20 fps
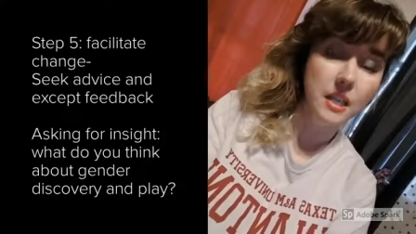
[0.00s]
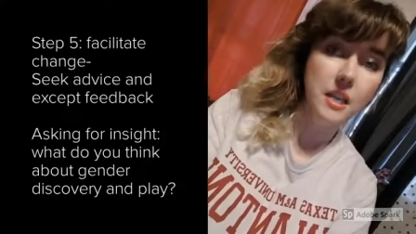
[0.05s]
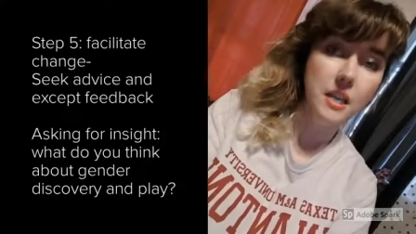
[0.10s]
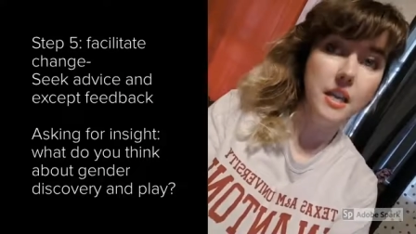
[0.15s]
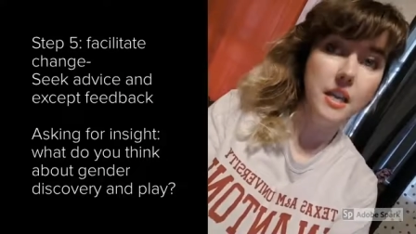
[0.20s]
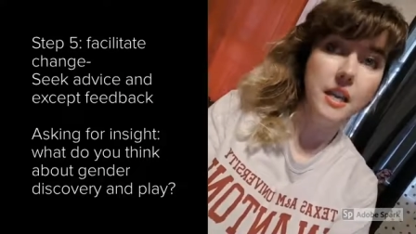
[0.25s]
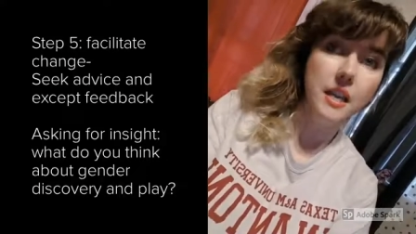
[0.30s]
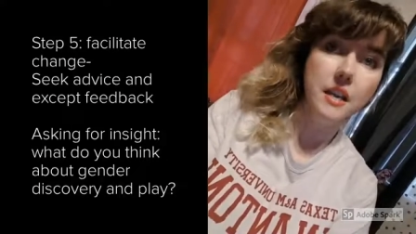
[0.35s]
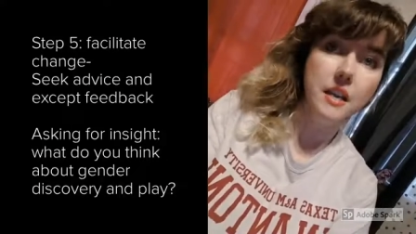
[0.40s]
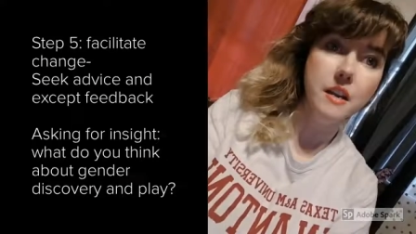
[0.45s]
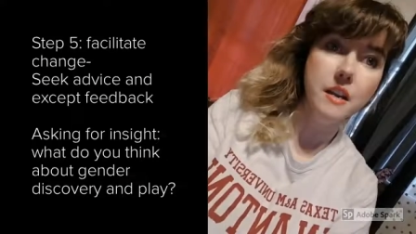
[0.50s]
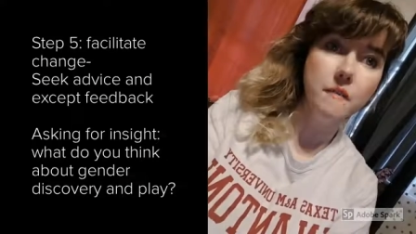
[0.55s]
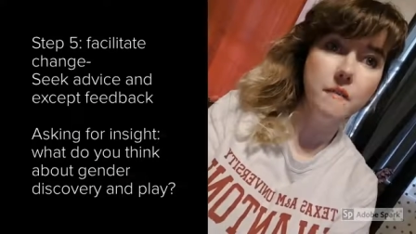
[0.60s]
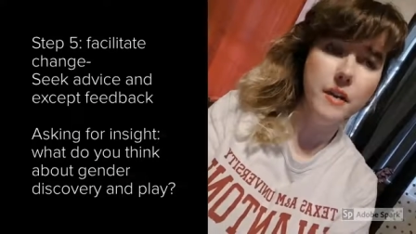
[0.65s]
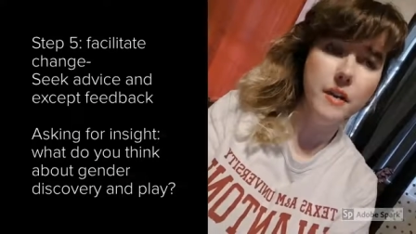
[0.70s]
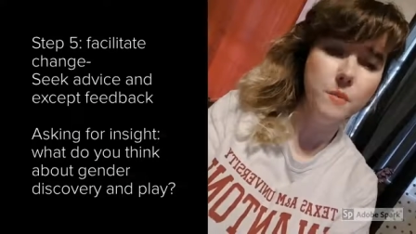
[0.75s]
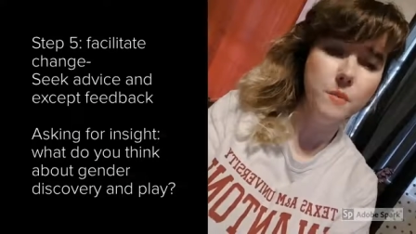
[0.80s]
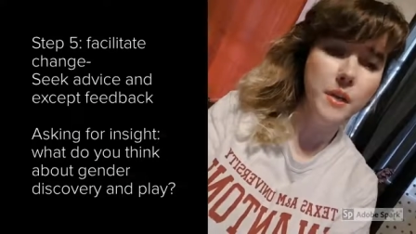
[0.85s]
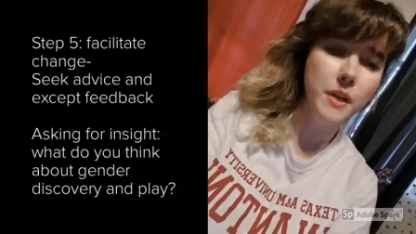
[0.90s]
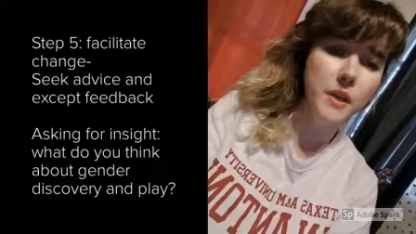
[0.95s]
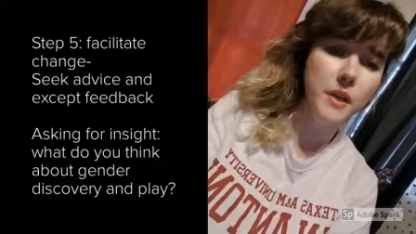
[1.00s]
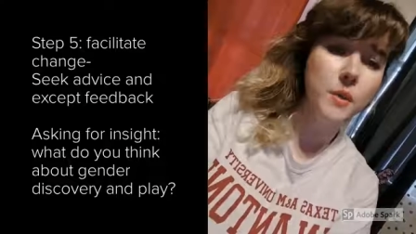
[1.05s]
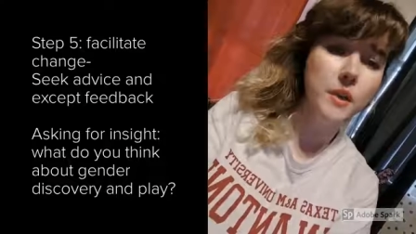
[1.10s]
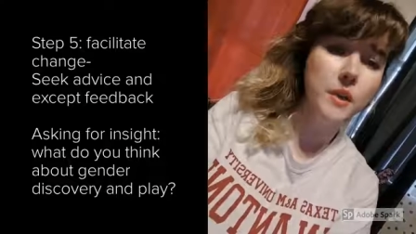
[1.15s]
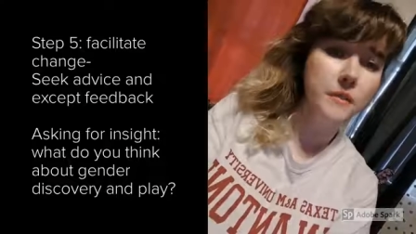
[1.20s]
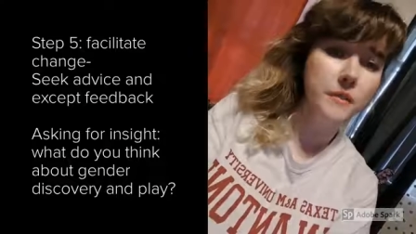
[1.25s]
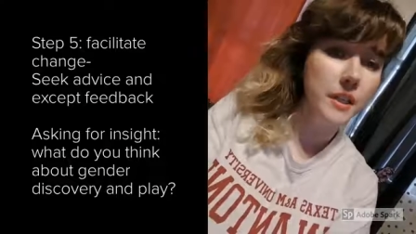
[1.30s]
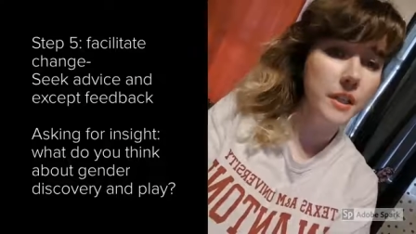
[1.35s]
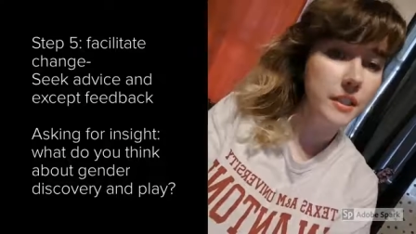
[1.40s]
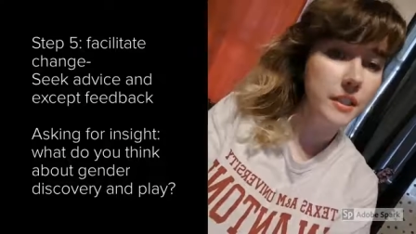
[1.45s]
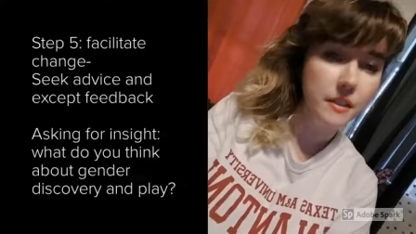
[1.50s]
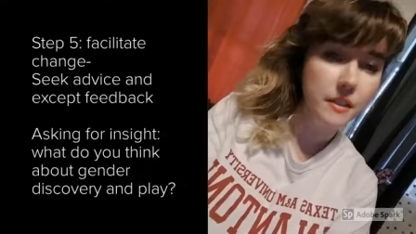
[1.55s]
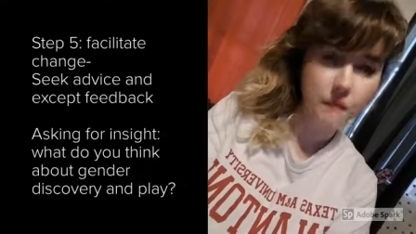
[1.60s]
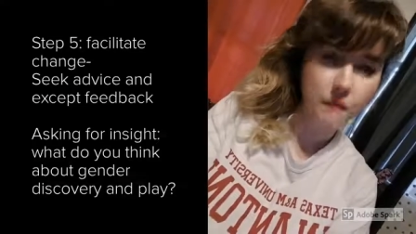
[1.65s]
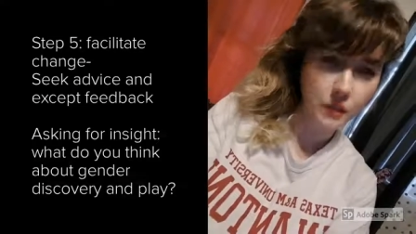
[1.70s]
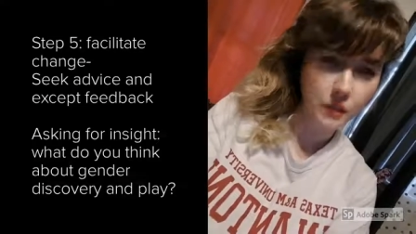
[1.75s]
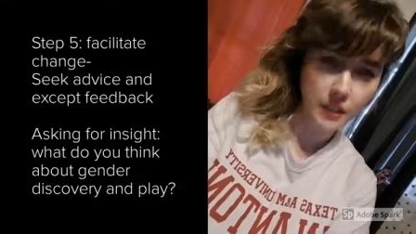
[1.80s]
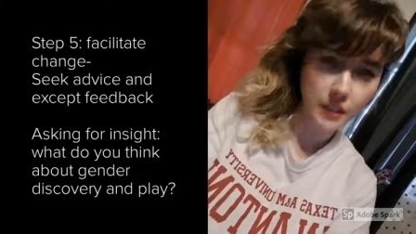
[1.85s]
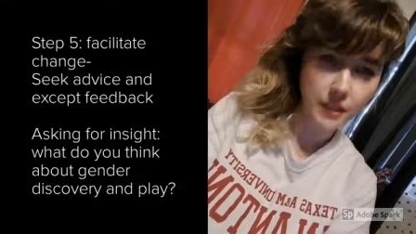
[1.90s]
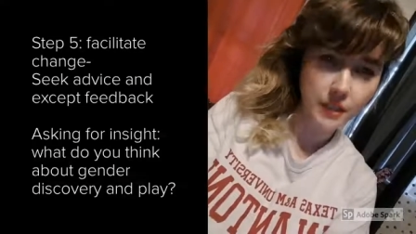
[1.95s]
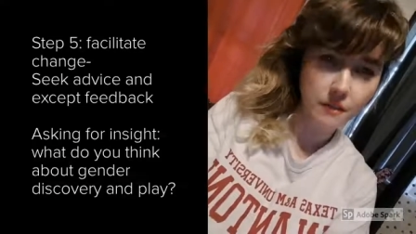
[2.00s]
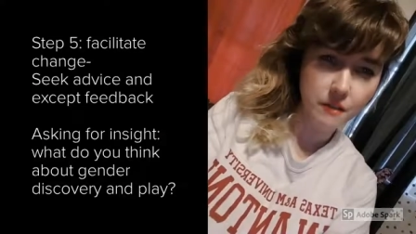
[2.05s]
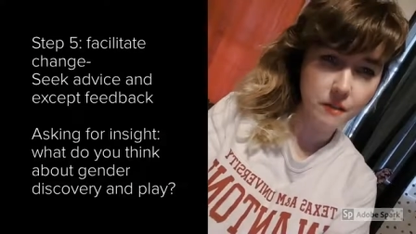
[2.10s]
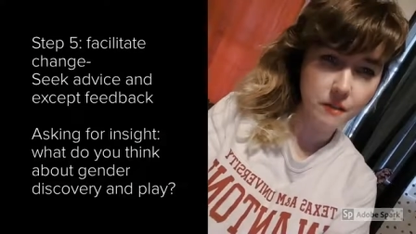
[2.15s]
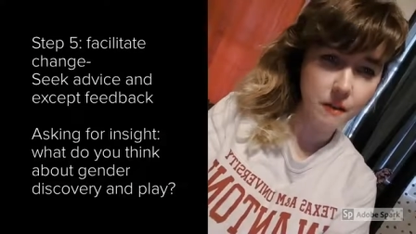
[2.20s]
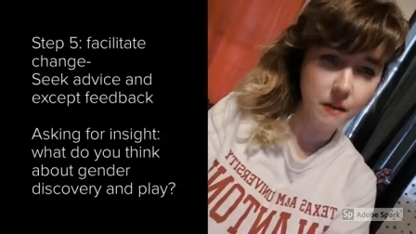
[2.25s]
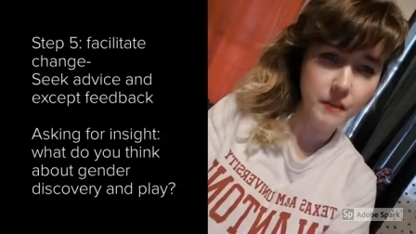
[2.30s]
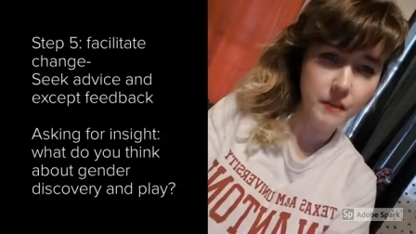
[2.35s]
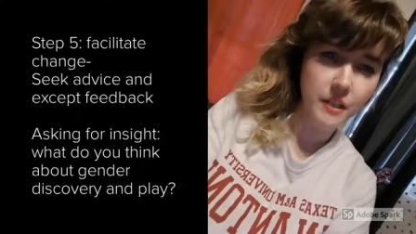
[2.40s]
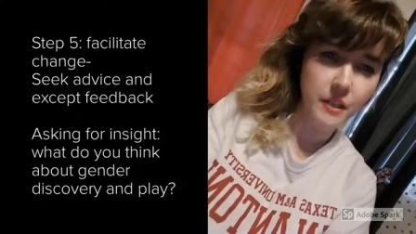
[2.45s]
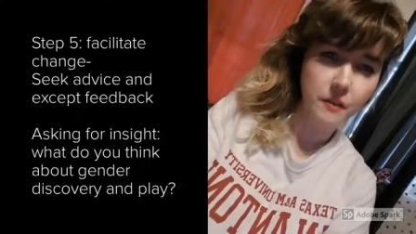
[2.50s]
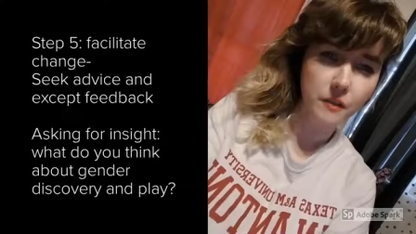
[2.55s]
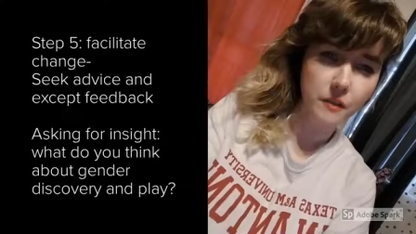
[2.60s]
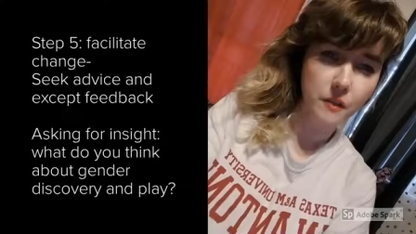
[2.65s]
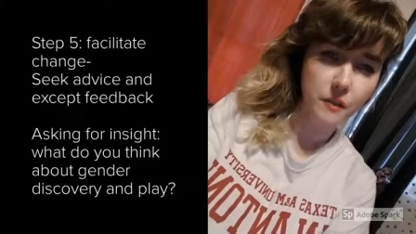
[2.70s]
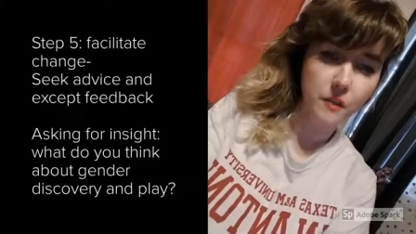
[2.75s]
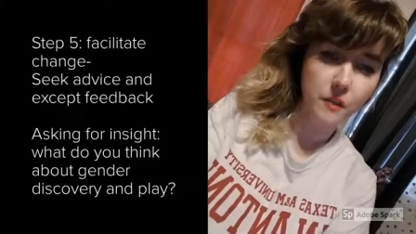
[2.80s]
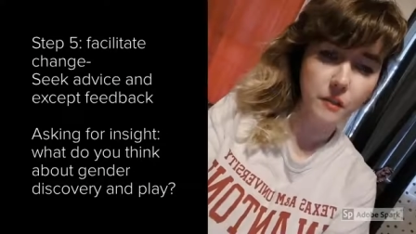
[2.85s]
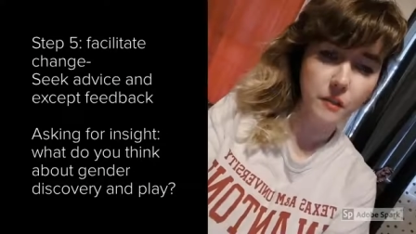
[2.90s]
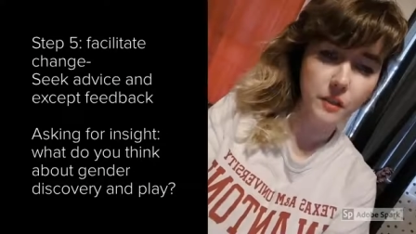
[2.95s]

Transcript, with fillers: and if anybody would have done it differently or have any other